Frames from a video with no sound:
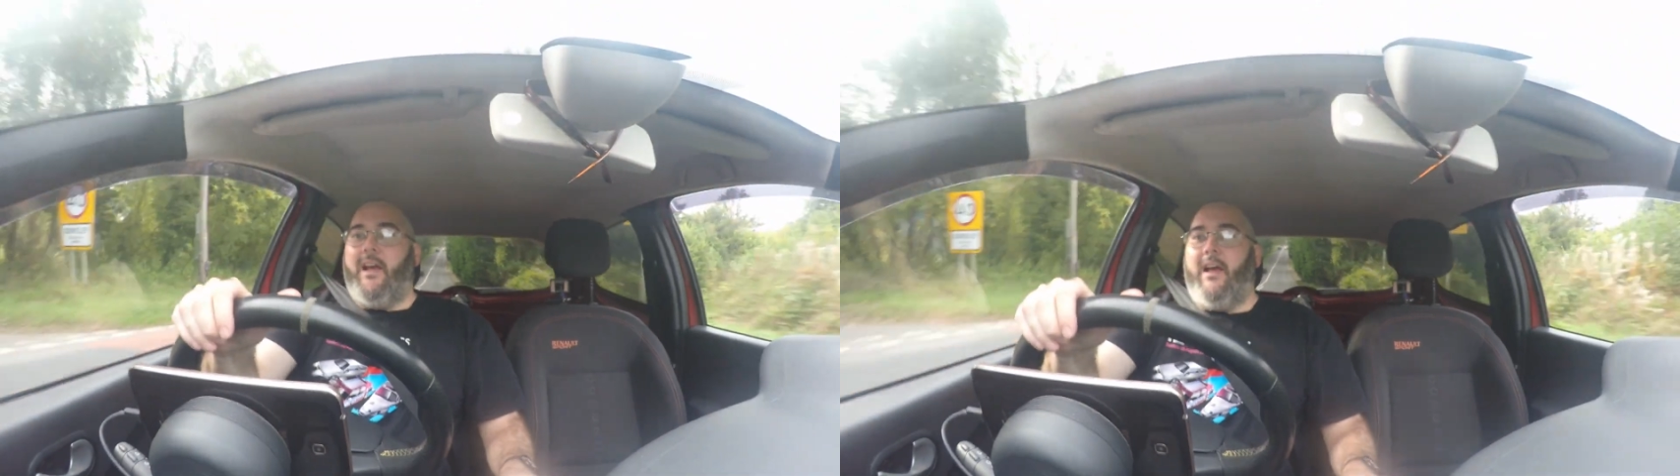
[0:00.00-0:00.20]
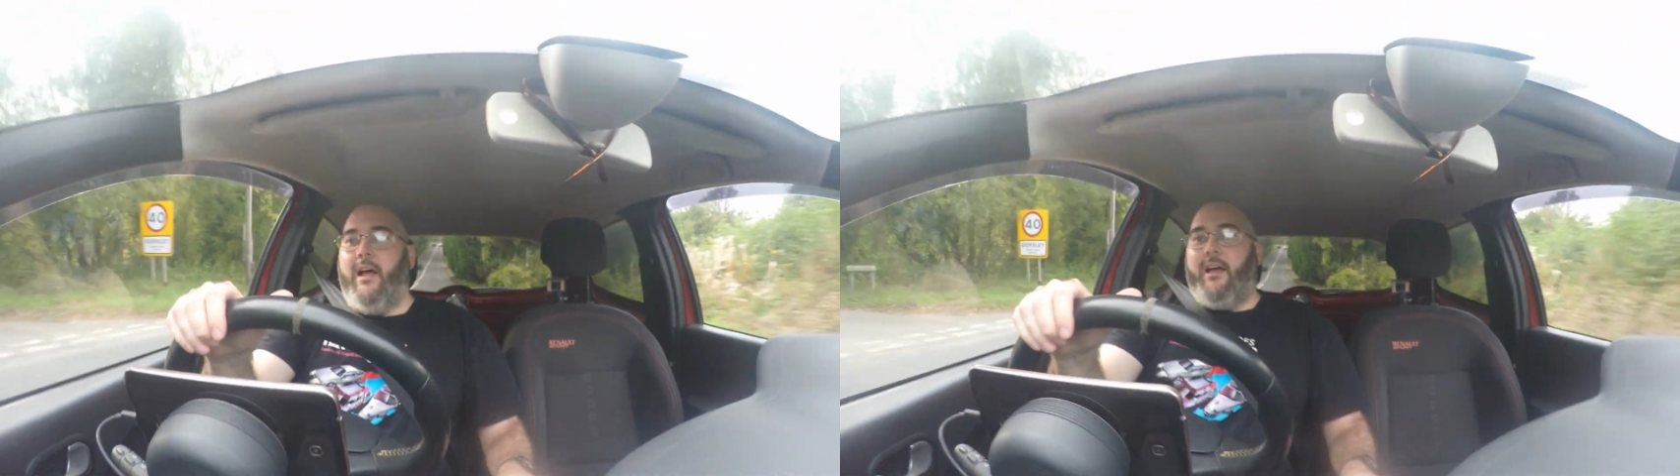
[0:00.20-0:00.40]

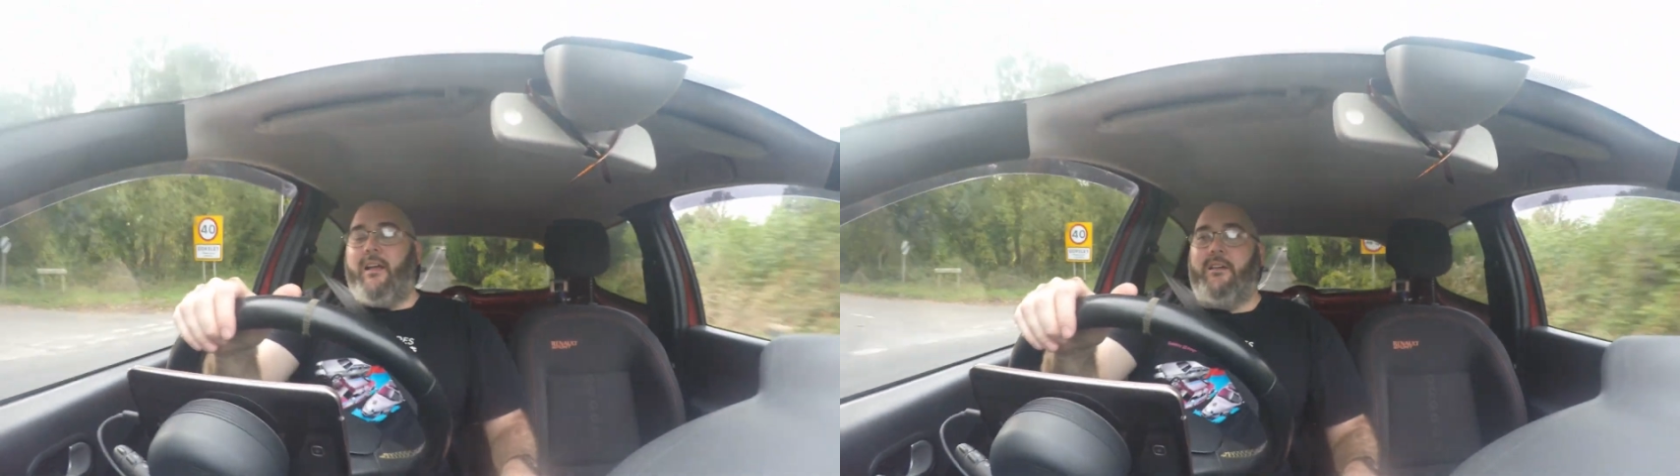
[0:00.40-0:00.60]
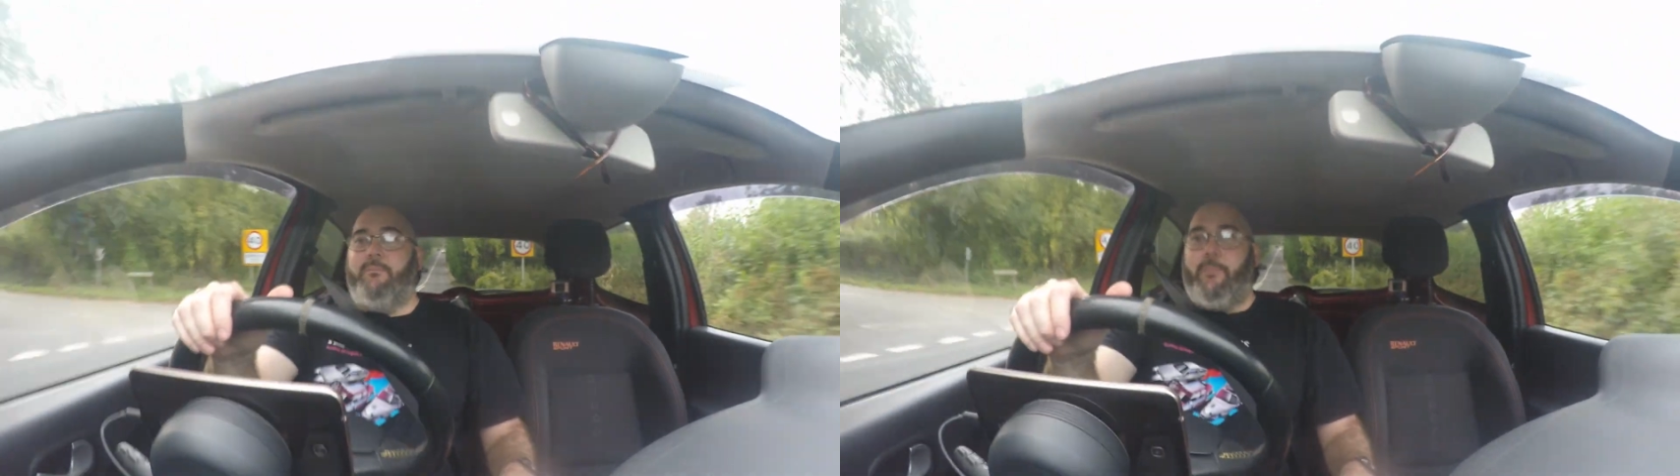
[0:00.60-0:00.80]

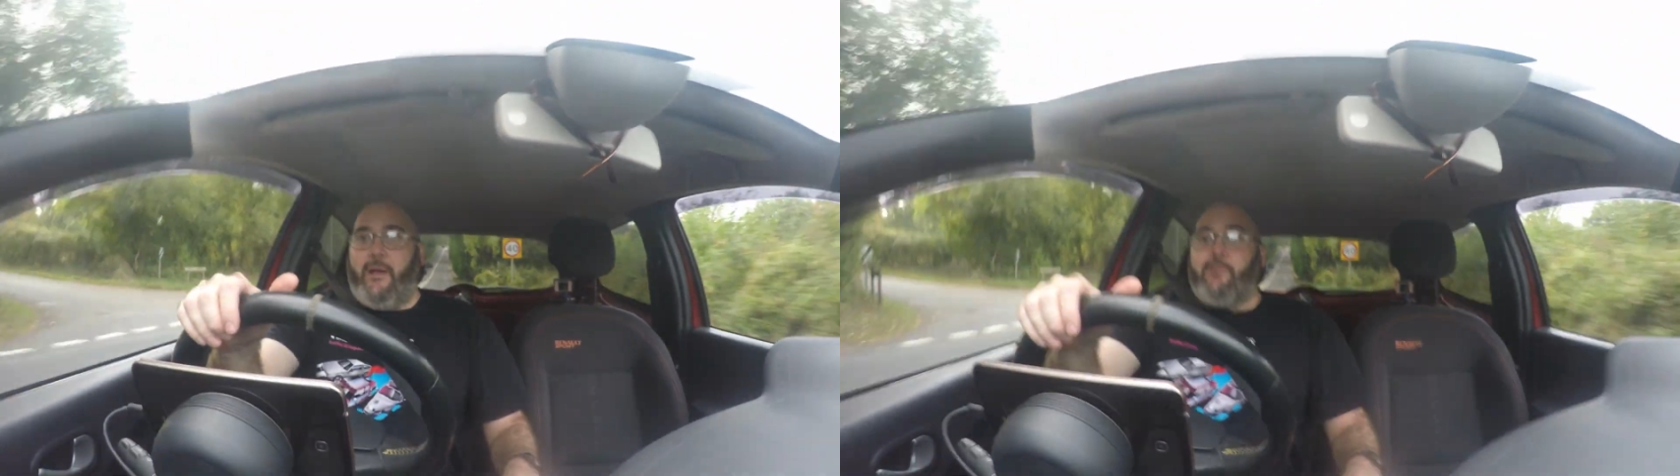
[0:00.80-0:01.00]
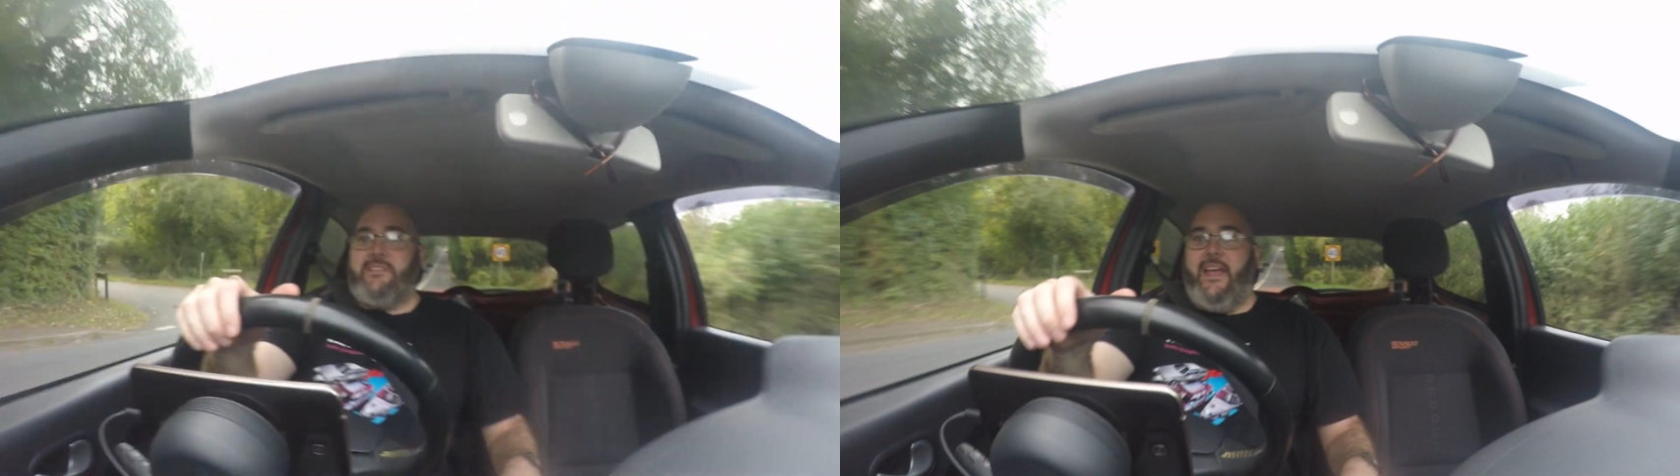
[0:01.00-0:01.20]
I
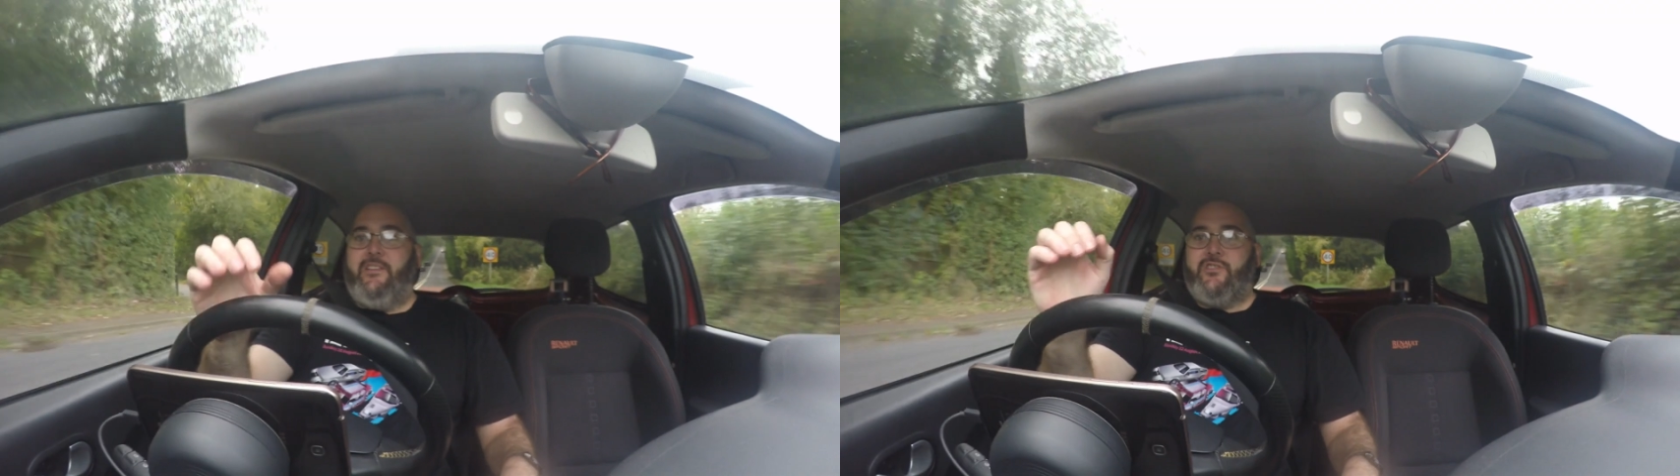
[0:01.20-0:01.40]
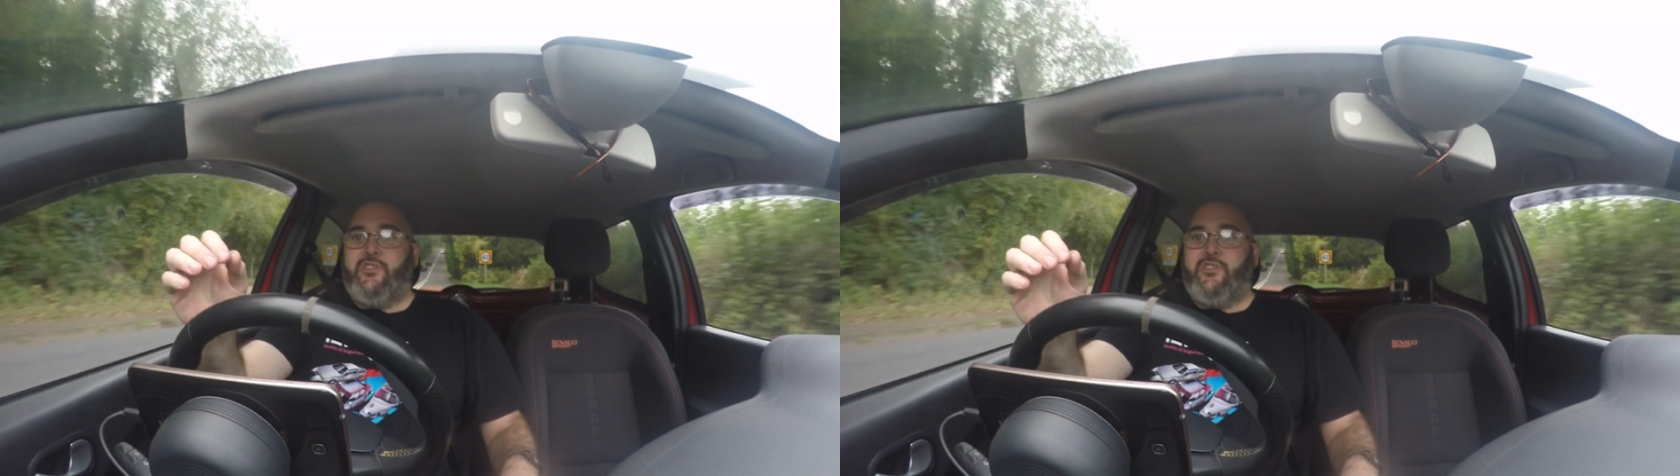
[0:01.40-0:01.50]
built it